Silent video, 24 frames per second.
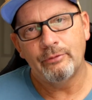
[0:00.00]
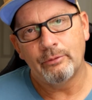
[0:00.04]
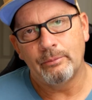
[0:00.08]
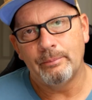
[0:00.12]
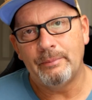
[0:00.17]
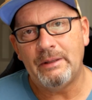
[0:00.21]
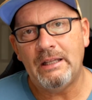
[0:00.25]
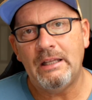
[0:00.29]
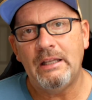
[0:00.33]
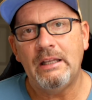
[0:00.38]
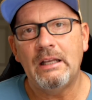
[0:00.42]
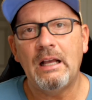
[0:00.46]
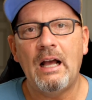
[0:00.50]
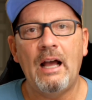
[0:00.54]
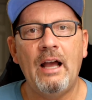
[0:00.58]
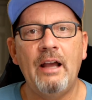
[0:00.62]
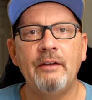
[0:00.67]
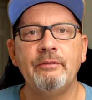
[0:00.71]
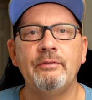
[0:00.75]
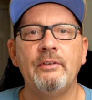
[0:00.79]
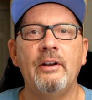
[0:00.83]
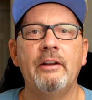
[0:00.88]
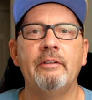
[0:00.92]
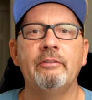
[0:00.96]
For me,
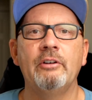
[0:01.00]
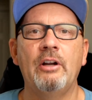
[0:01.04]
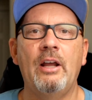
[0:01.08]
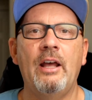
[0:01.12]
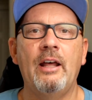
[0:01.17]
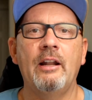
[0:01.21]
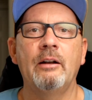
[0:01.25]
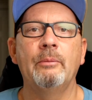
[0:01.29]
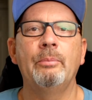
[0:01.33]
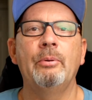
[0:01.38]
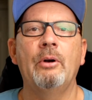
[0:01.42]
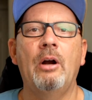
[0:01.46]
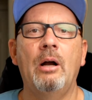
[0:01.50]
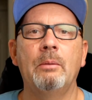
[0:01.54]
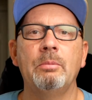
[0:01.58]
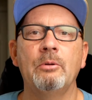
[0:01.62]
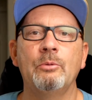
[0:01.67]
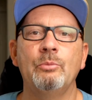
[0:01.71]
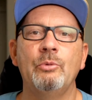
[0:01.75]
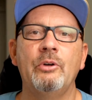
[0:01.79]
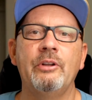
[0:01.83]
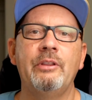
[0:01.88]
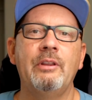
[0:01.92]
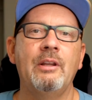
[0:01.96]
I've never had a
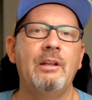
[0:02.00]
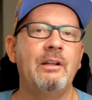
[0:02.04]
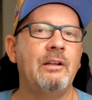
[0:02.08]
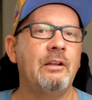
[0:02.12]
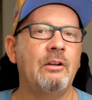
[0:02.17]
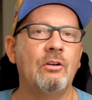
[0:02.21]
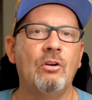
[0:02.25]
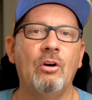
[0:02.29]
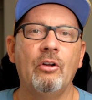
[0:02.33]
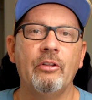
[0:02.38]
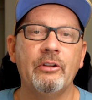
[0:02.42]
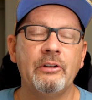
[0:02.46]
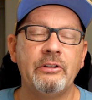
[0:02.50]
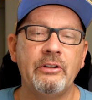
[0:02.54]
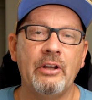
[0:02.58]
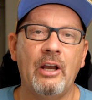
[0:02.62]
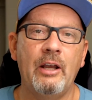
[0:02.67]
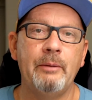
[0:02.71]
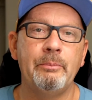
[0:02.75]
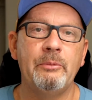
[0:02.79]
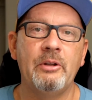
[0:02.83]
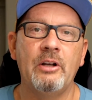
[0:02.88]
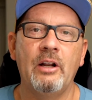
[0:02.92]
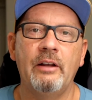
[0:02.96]
problem with it in all the
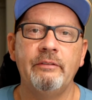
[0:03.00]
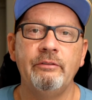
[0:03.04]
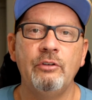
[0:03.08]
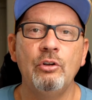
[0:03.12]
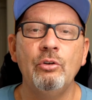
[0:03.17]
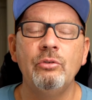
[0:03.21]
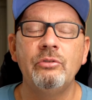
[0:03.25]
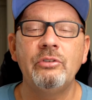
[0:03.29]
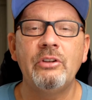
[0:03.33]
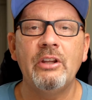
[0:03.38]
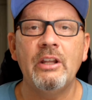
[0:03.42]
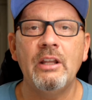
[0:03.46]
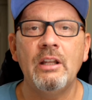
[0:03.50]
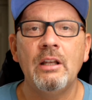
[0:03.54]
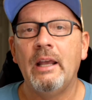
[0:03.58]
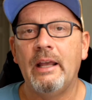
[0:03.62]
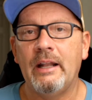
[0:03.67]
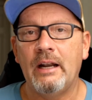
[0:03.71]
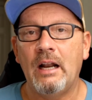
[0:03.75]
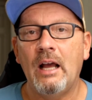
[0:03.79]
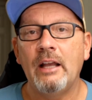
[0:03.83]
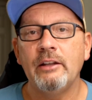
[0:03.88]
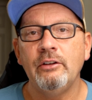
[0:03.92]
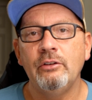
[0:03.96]
time that I've used it,
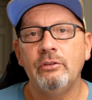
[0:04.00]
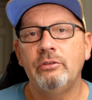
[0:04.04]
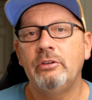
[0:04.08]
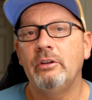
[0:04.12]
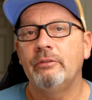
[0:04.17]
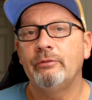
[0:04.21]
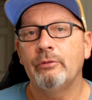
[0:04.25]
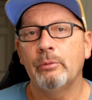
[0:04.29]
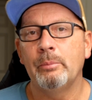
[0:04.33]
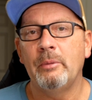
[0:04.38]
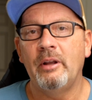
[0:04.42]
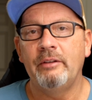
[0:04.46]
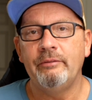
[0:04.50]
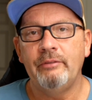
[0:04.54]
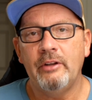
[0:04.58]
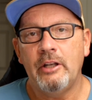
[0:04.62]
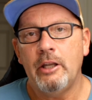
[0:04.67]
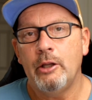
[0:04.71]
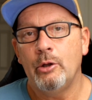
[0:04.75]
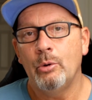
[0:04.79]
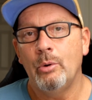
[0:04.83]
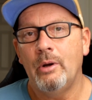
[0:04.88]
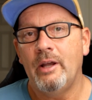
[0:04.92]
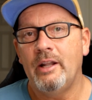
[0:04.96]
and I use it for my
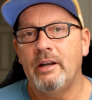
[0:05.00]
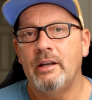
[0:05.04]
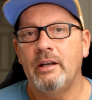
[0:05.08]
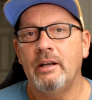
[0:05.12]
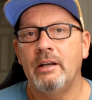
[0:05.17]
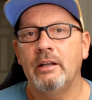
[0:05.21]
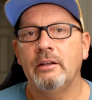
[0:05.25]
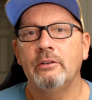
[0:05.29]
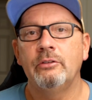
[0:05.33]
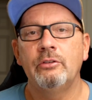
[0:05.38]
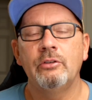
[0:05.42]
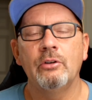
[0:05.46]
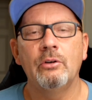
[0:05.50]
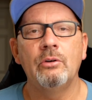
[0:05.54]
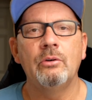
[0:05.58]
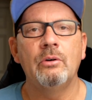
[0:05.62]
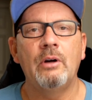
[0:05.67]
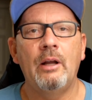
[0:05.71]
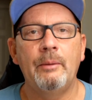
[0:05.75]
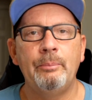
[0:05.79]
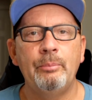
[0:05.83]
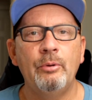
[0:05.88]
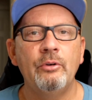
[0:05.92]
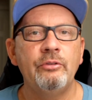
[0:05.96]
video editing, so
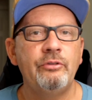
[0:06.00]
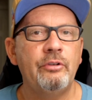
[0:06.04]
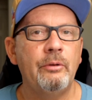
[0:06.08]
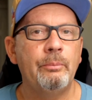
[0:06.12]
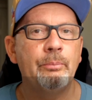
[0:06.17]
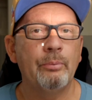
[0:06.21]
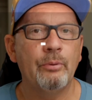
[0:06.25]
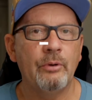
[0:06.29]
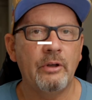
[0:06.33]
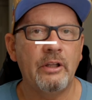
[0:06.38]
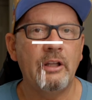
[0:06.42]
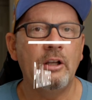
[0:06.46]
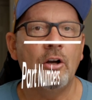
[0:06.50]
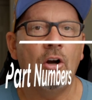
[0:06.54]
I push it pretty